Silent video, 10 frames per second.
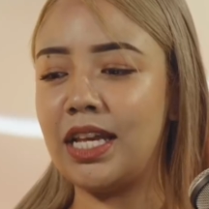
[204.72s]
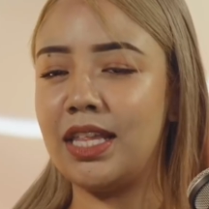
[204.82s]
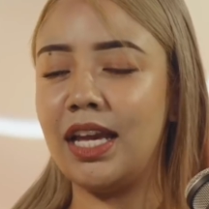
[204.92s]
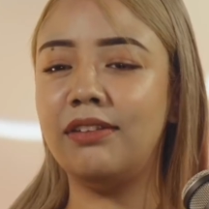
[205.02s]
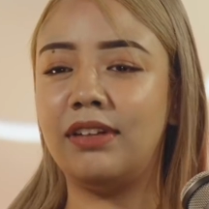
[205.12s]
at
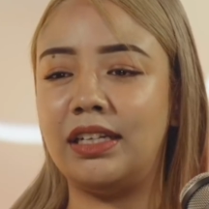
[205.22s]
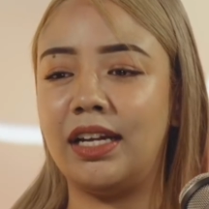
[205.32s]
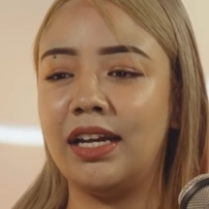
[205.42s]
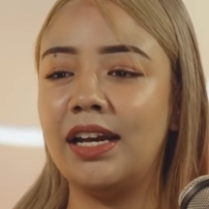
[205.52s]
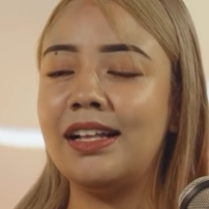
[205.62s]
the end of the
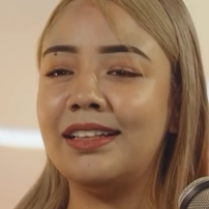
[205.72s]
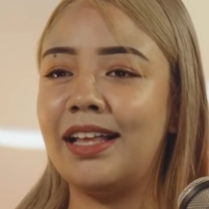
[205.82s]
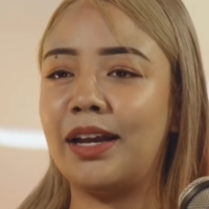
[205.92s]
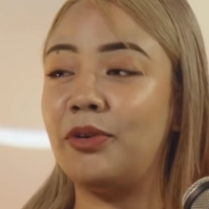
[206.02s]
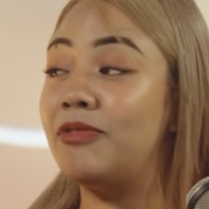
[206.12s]
day,
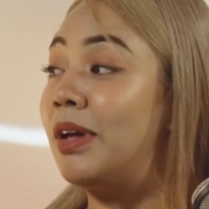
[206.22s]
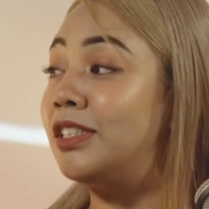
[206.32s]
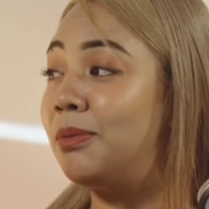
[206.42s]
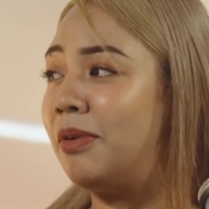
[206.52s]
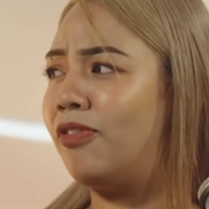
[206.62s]
like we've
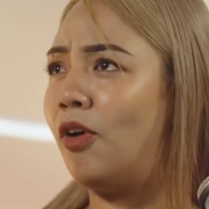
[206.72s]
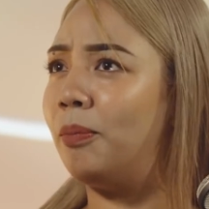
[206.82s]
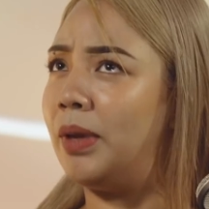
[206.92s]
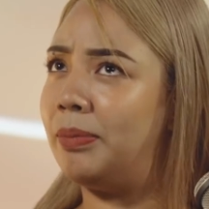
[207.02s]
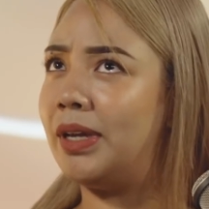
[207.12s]
mentioned before,
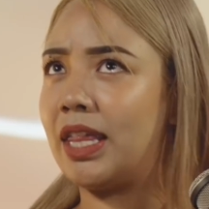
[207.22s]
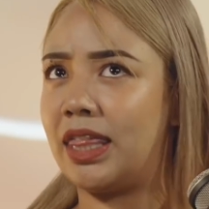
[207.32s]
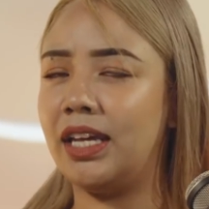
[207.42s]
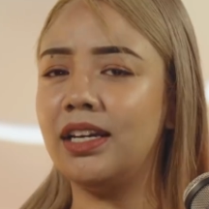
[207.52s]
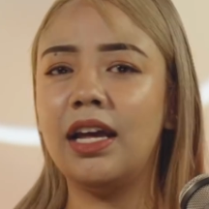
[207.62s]
maybe I
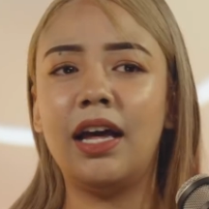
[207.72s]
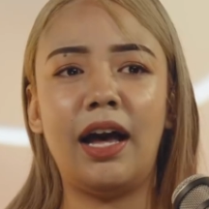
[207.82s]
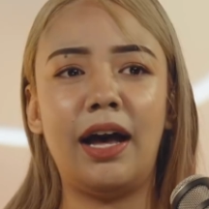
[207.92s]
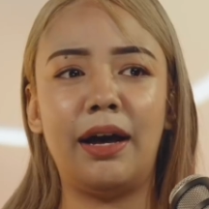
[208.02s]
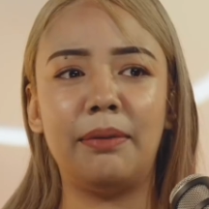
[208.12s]
think,
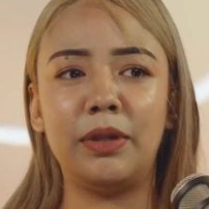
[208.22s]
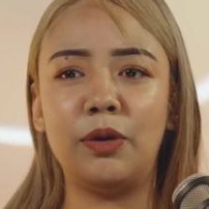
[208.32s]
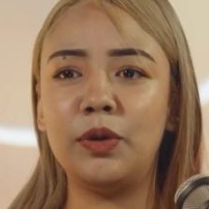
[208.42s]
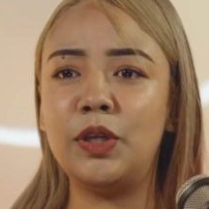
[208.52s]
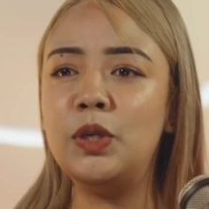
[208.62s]
you
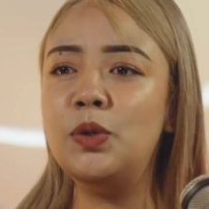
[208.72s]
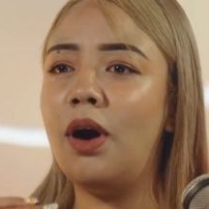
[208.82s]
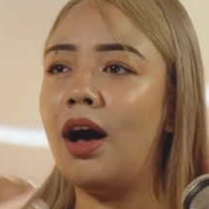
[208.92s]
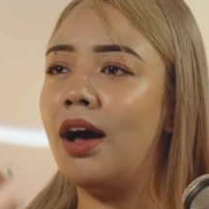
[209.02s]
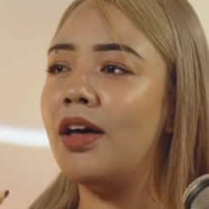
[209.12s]
know, you
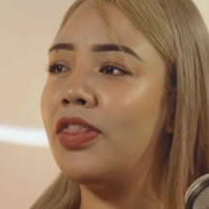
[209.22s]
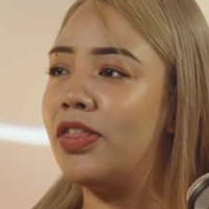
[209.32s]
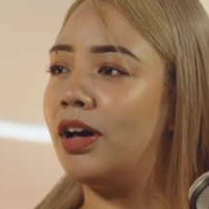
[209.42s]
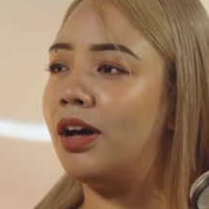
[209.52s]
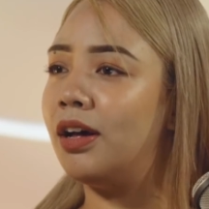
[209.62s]
are
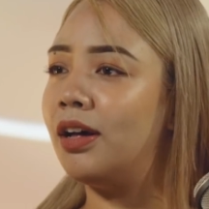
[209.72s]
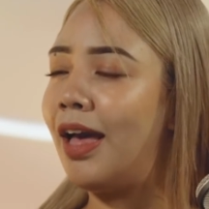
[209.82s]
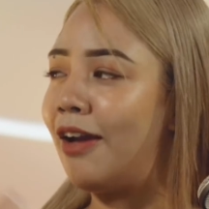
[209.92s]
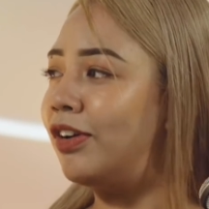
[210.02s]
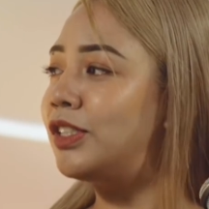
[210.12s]
the
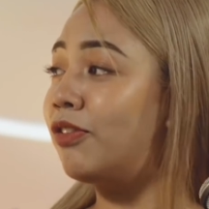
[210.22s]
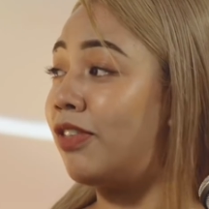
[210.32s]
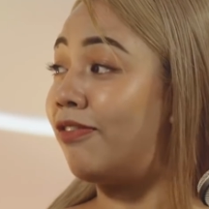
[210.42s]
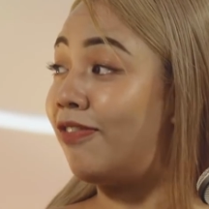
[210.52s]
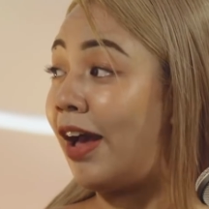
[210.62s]
average of
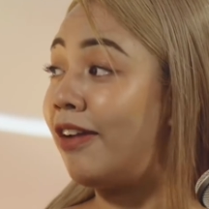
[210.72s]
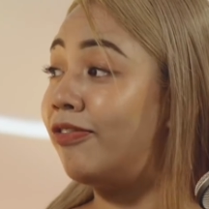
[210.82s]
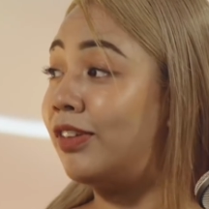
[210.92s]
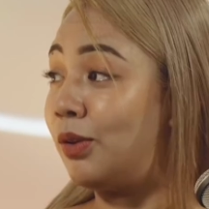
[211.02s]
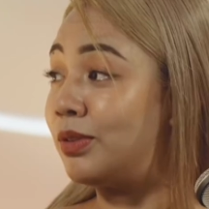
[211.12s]
the
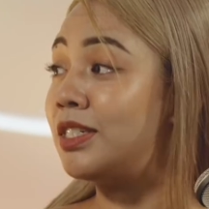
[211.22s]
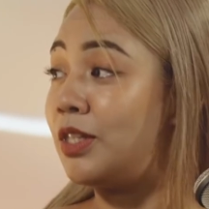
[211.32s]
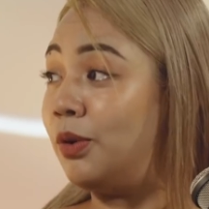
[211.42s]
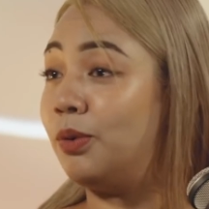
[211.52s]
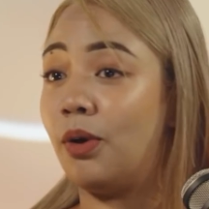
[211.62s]
5 closest
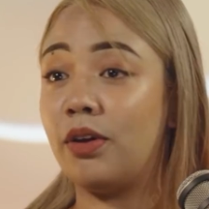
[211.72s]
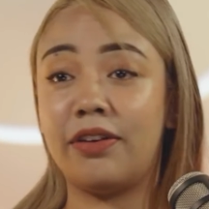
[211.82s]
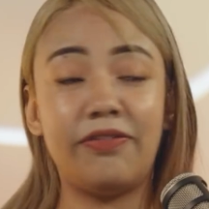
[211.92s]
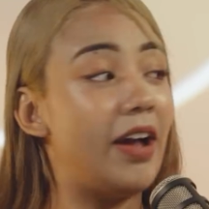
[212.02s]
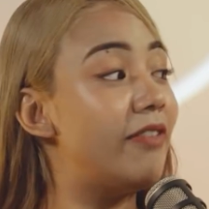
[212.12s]
to you or
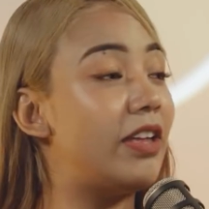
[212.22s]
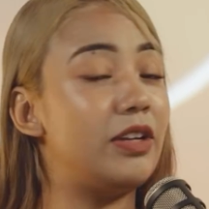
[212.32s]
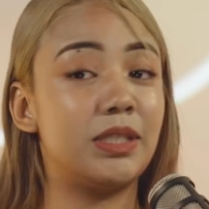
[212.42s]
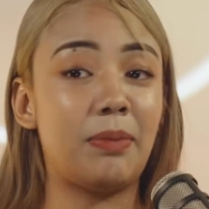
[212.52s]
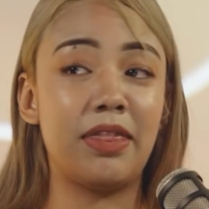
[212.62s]
the 5 that
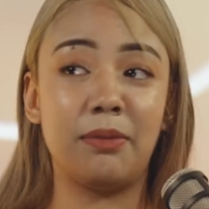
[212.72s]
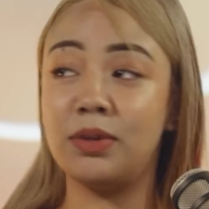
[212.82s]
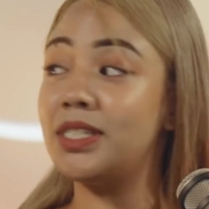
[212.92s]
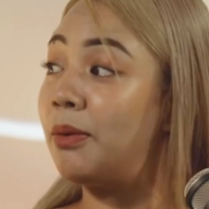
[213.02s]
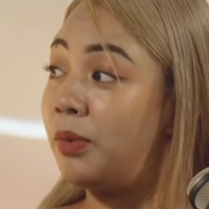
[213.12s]
you spend the
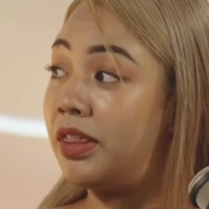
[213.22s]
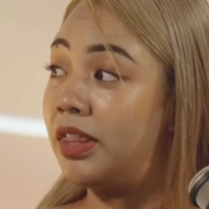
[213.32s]
most time with.